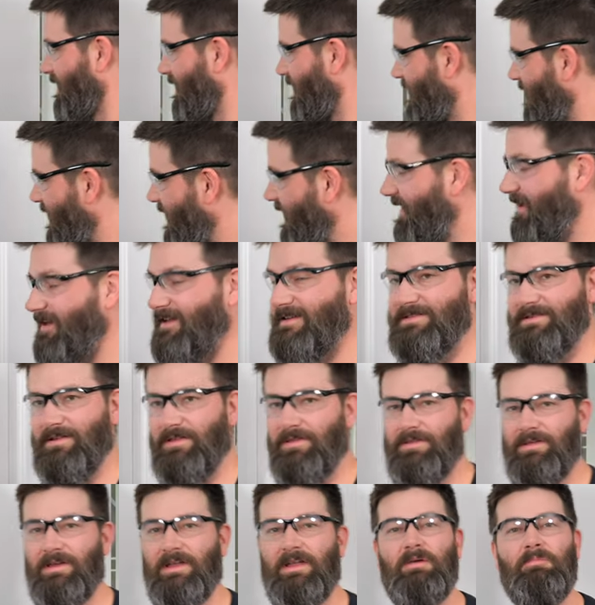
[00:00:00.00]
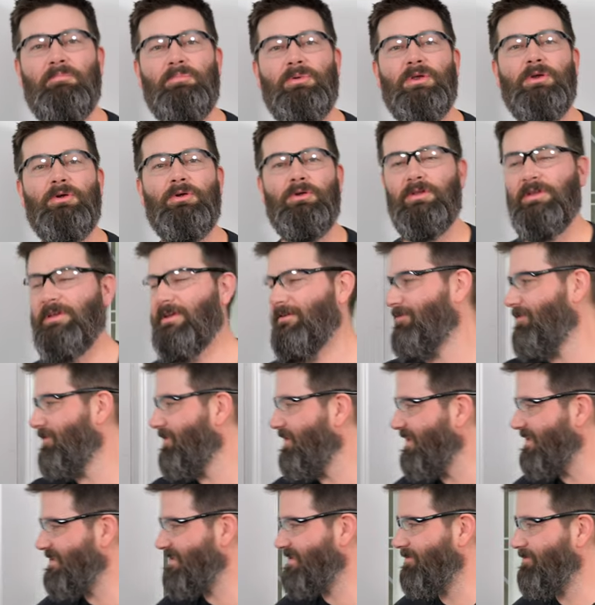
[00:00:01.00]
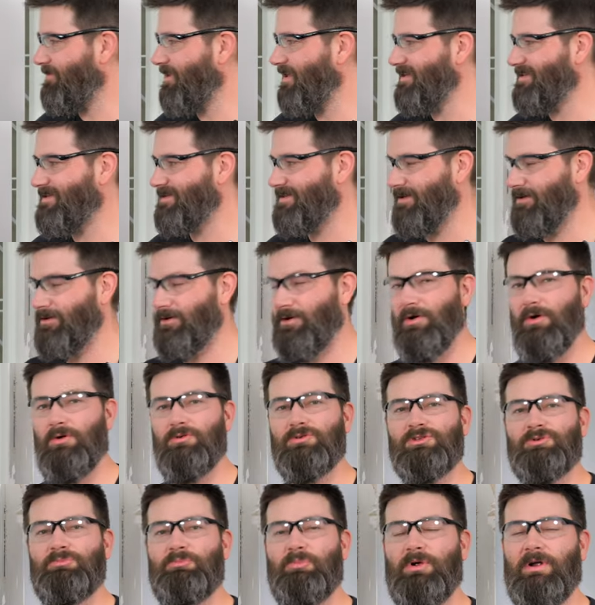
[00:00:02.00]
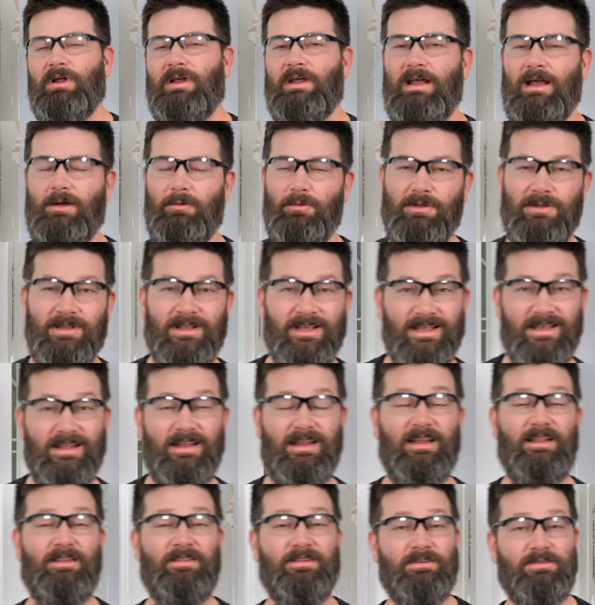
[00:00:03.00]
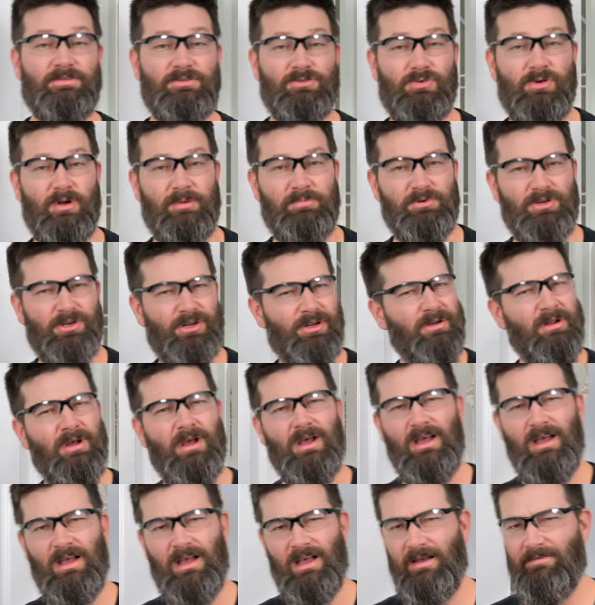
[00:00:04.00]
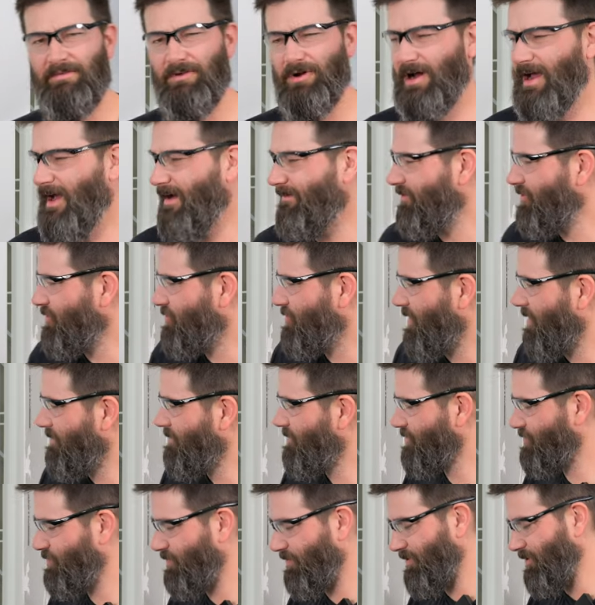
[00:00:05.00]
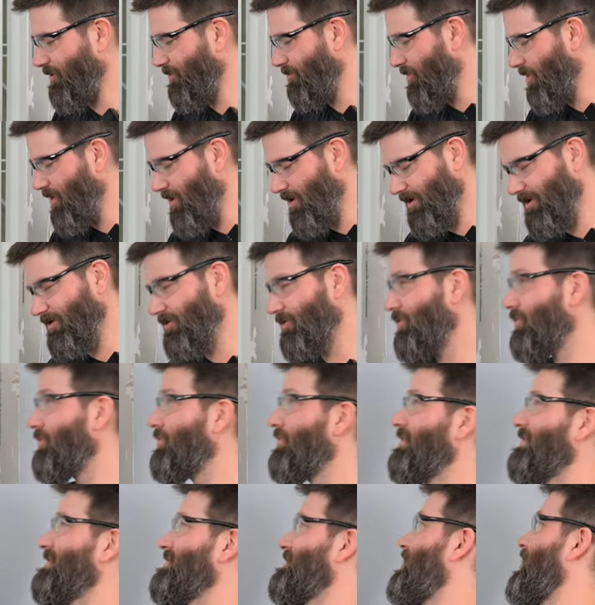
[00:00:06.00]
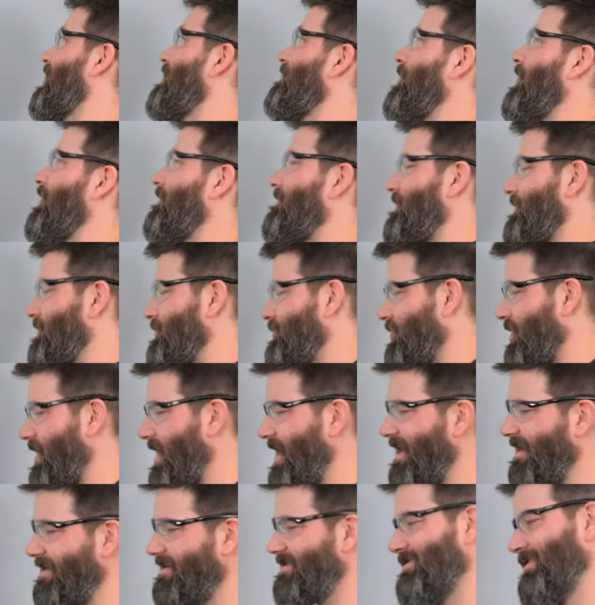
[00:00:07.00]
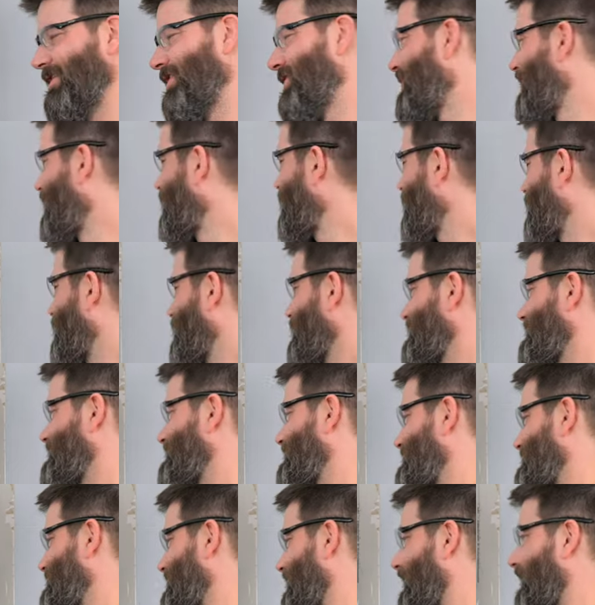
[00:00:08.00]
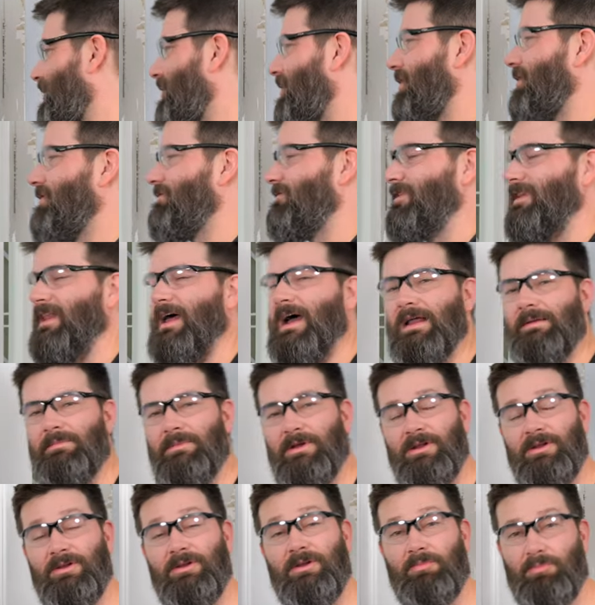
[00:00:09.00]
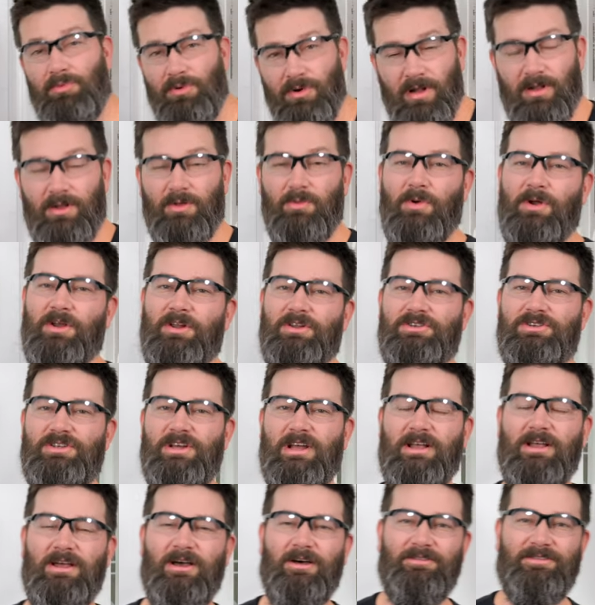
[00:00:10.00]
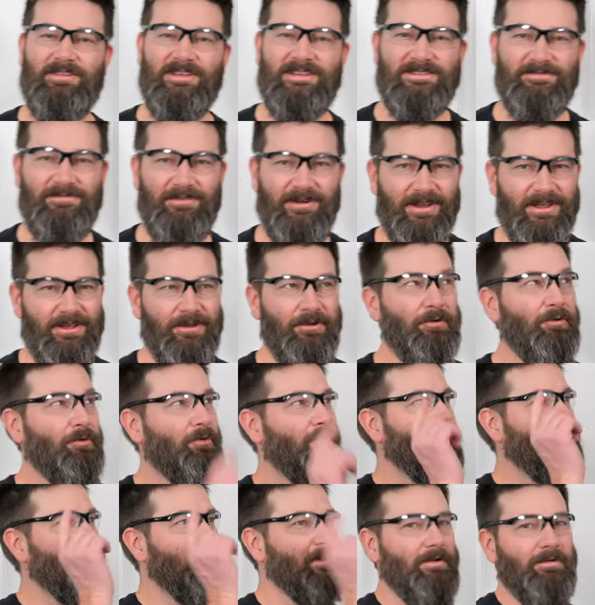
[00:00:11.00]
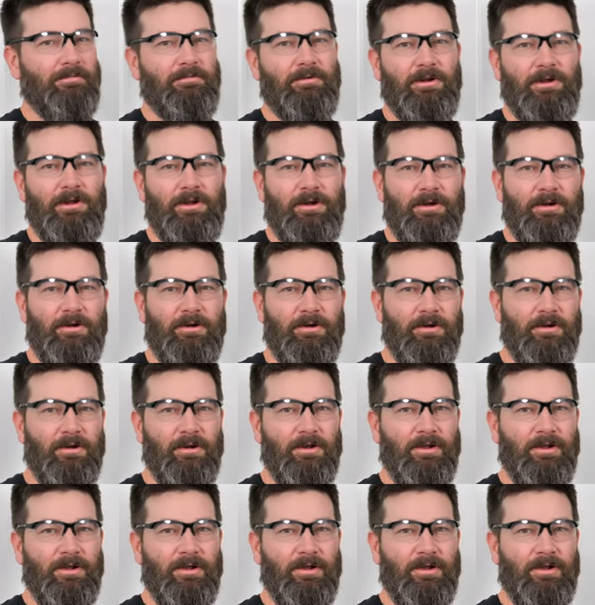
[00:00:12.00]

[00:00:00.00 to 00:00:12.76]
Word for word: That is a thing of beauty. If you need some of that silicone spray, I will link it in the description. If you're having troubles with your pocket door, it's come off the tracks, or it's just all out of alignment, you probably want to check out this video right over here.